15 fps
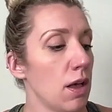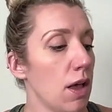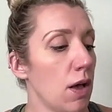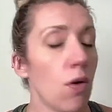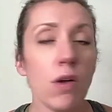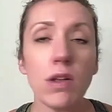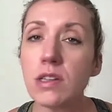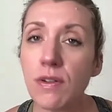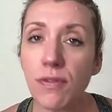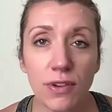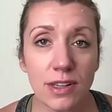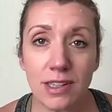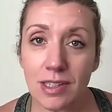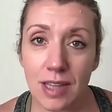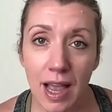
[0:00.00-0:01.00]
all
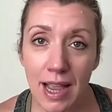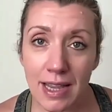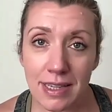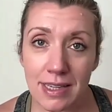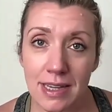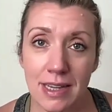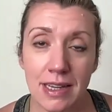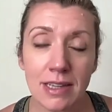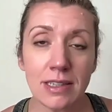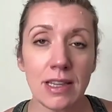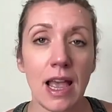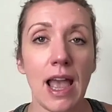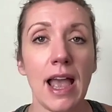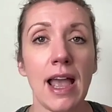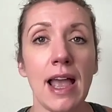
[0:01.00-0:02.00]
different sizes,
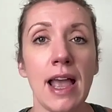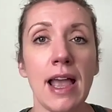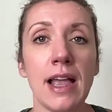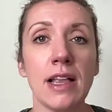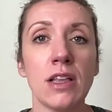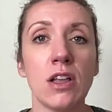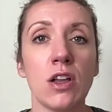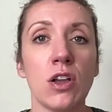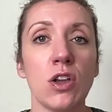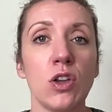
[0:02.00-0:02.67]
and